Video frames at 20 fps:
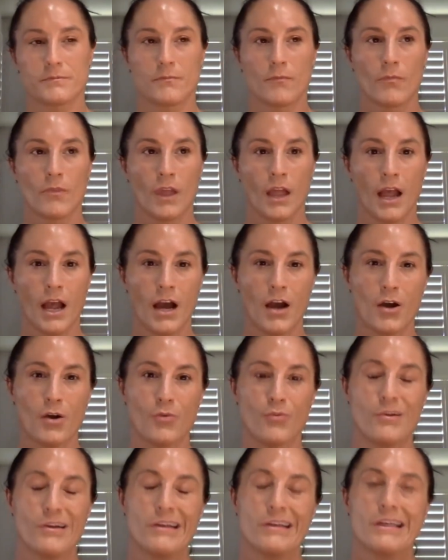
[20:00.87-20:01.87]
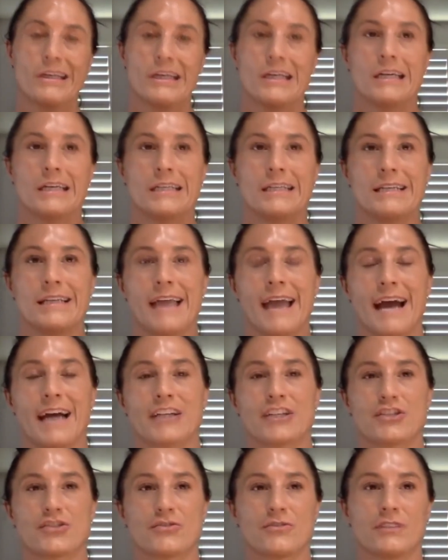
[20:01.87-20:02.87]
how
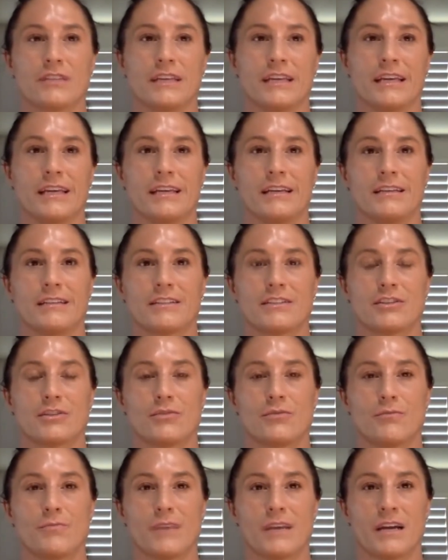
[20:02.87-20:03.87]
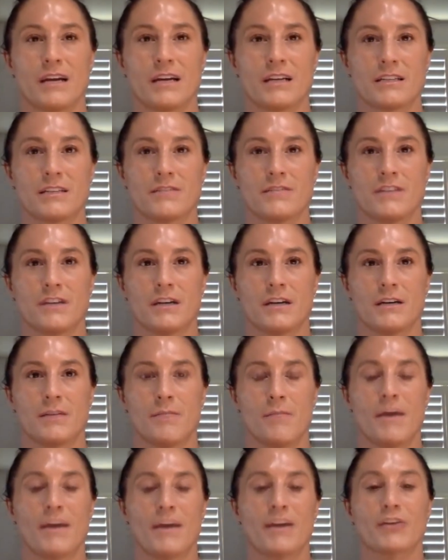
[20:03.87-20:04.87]
naturally so because of the
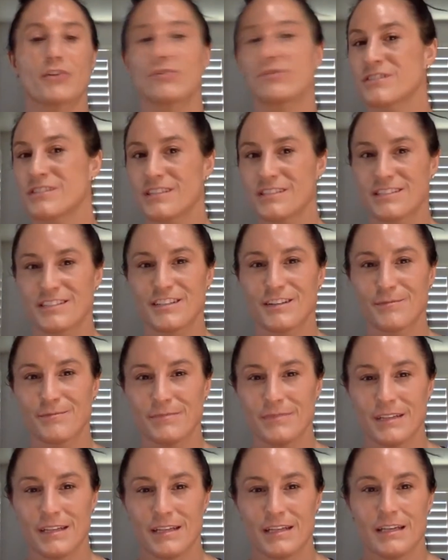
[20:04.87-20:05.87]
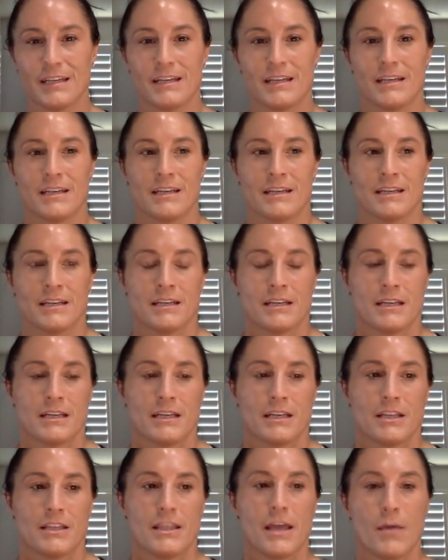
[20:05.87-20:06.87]
medical system
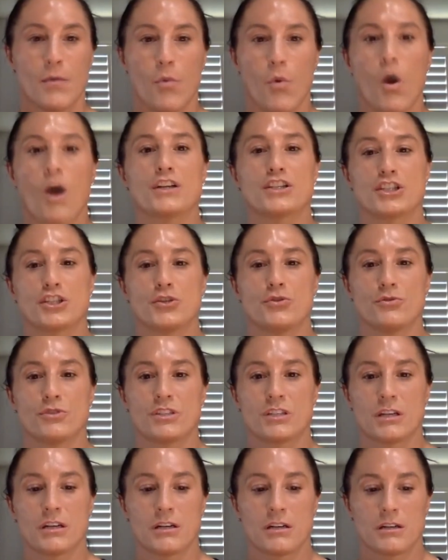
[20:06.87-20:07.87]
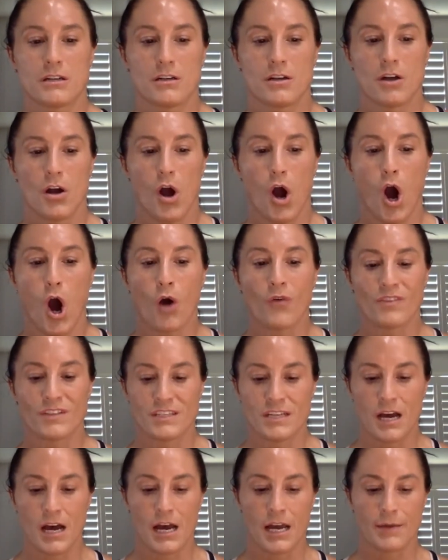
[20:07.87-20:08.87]
they want you to all the
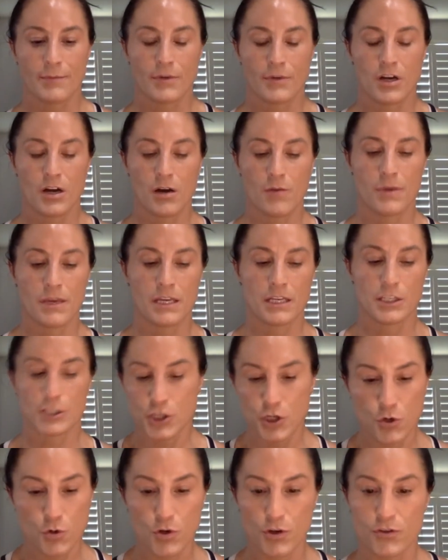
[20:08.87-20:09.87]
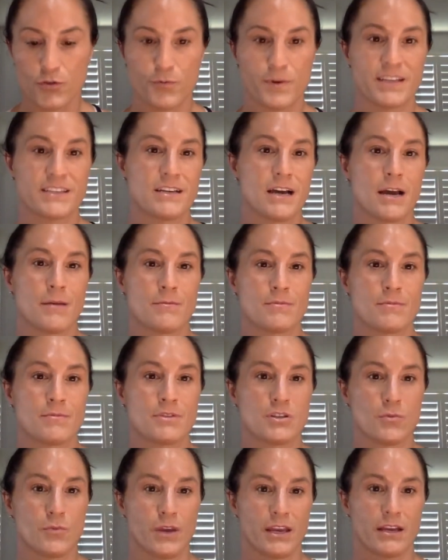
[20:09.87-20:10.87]
time come in two to three times a
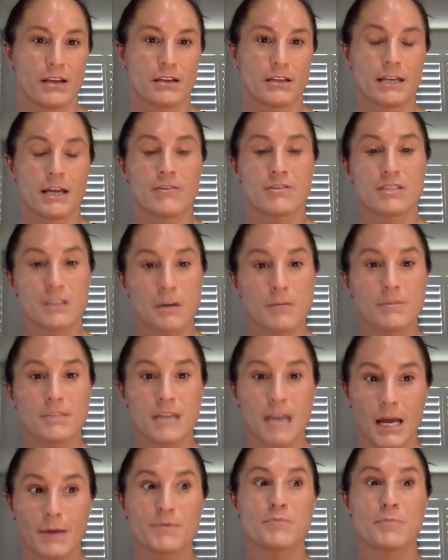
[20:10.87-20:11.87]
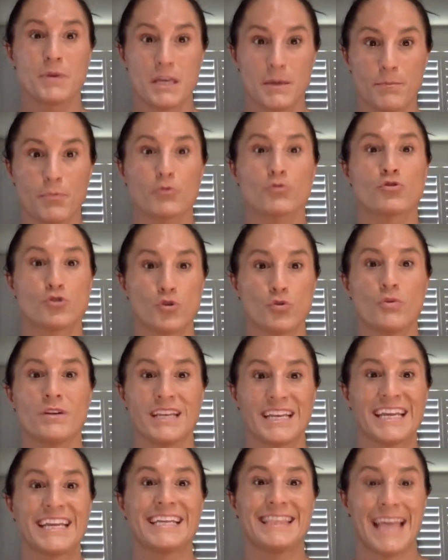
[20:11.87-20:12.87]
week. Now, sometimes people do
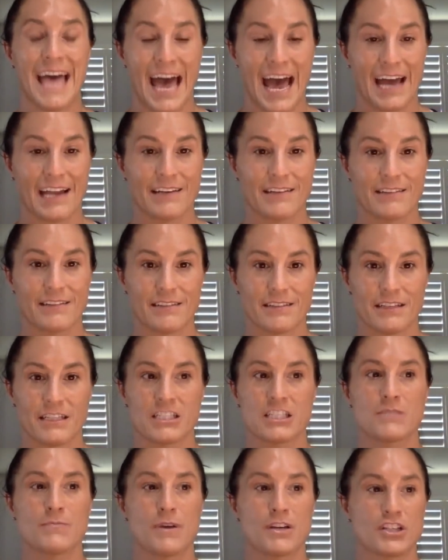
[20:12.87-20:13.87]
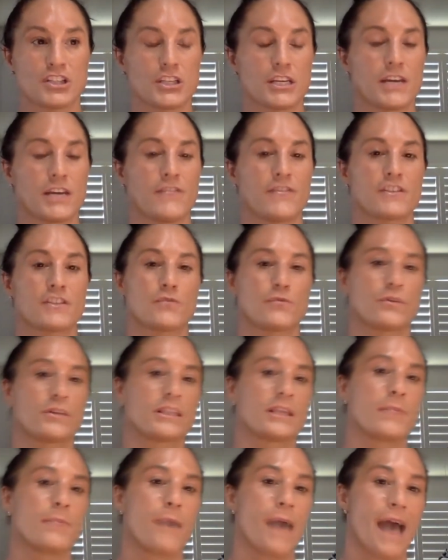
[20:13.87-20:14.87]
need that, especially if it's a really
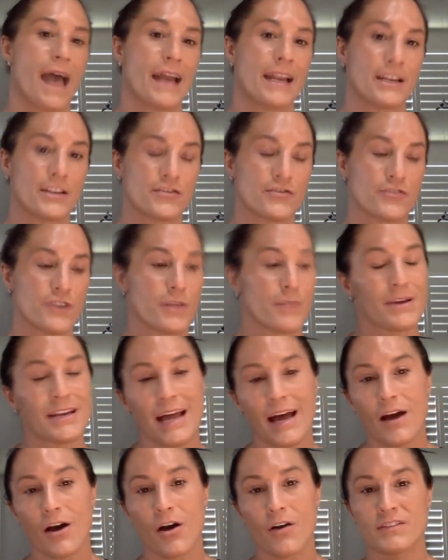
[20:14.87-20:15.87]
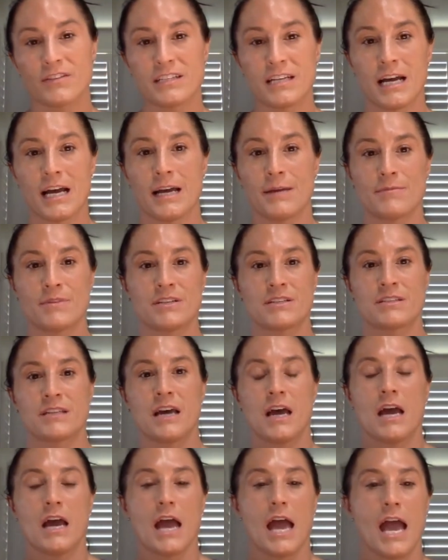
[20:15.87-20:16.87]
bad injury, but not all the time does
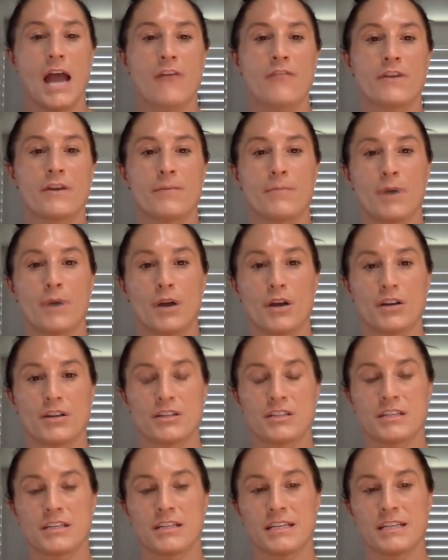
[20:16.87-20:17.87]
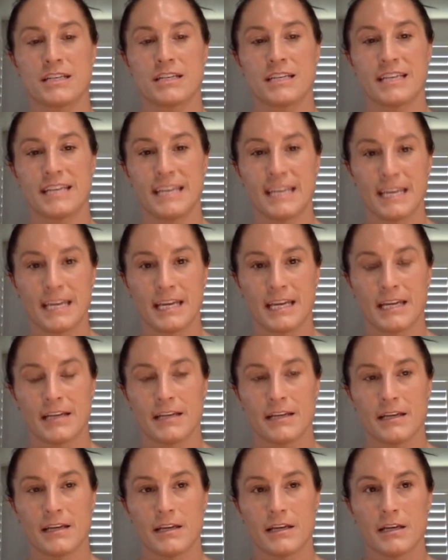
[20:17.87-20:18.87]
every person need
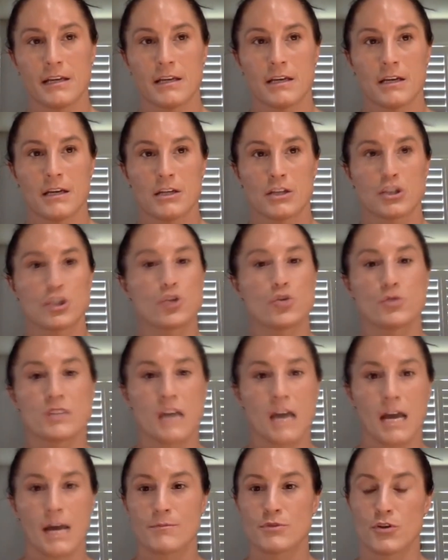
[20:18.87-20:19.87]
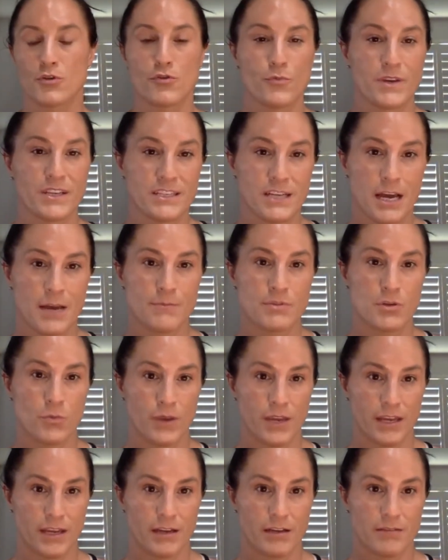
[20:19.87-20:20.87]
two times or three times a week.
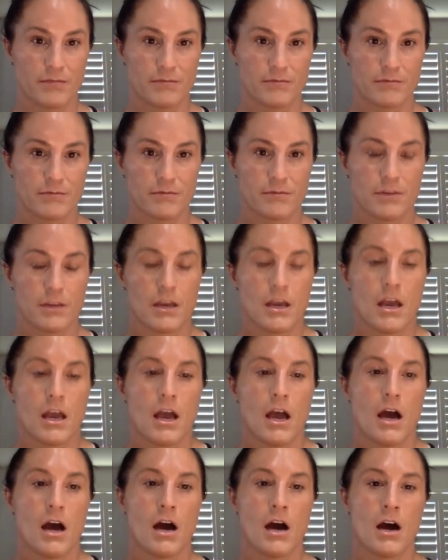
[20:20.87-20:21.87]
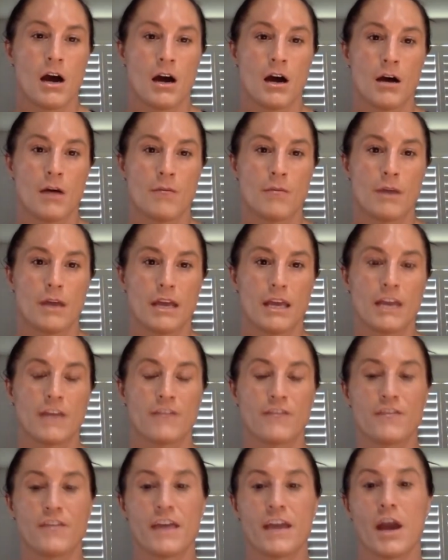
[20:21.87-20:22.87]
Um, if
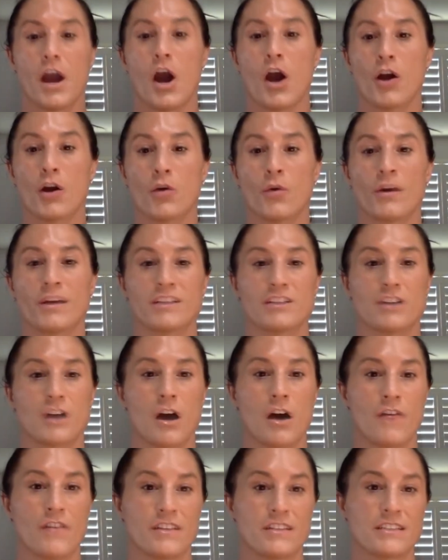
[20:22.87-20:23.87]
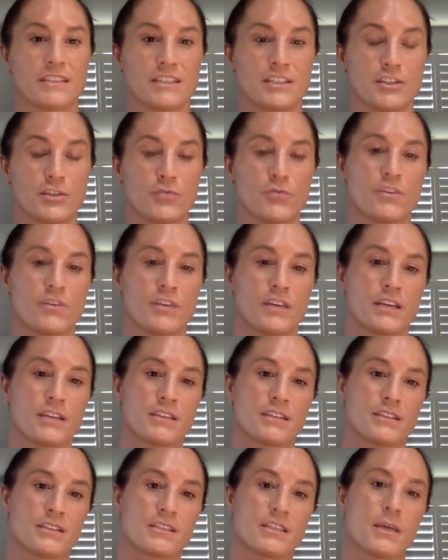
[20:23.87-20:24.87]
they are going to obviously do things and
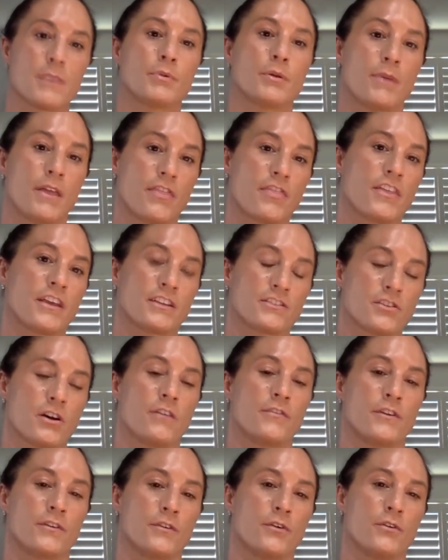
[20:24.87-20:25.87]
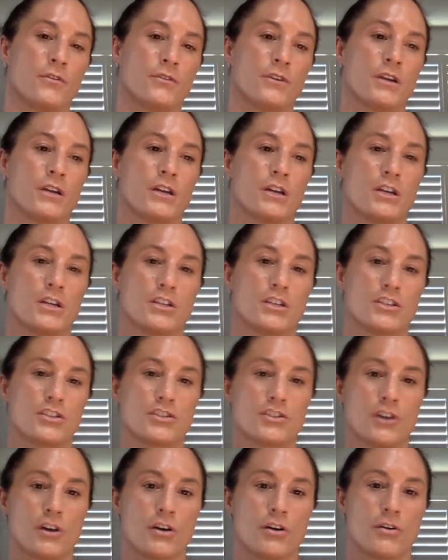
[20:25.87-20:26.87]
supplement things on their own.
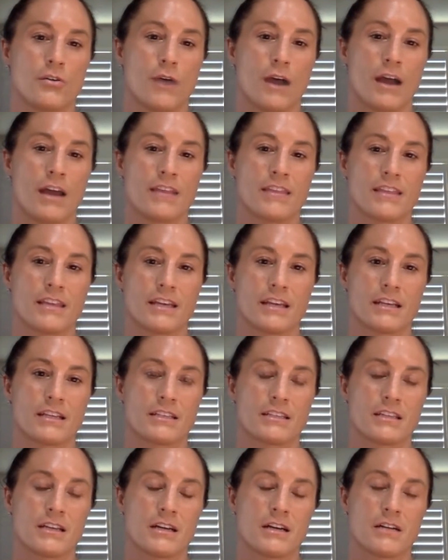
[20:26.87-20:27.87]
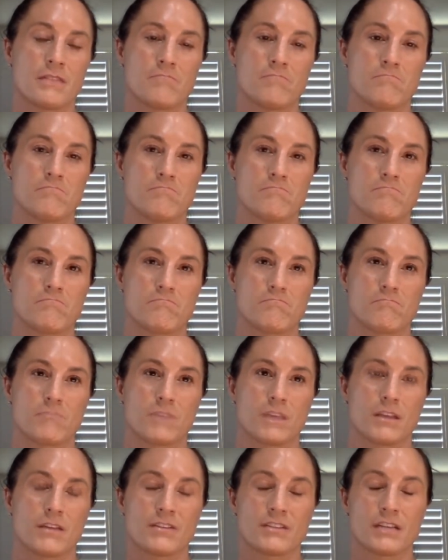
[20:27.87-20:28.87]
So I think it's, um,
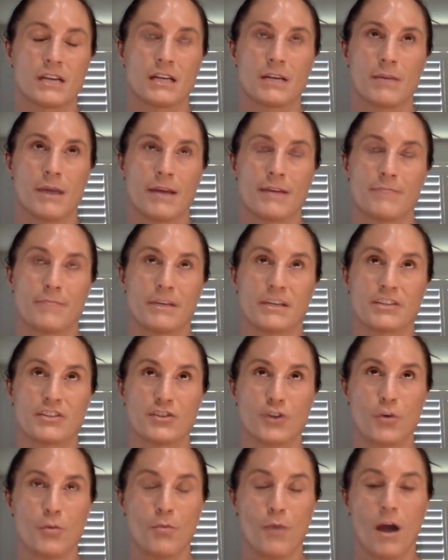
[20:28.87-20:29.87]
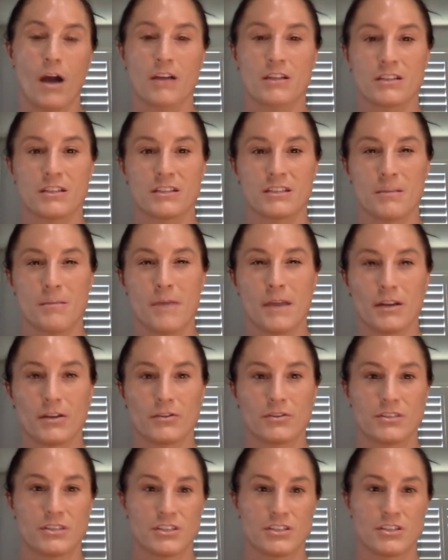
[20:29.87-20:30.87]
that's kind of my big soapbox because the medical
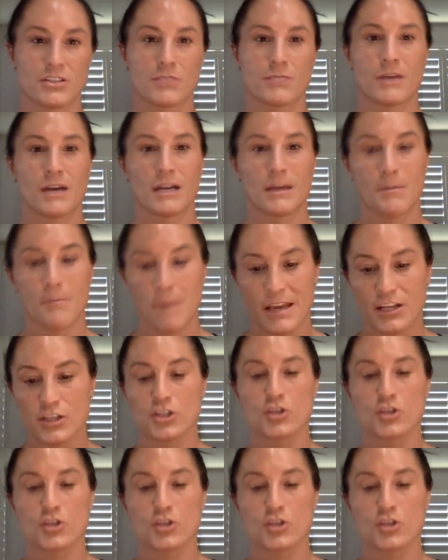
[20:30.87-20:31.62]
system kind of makes you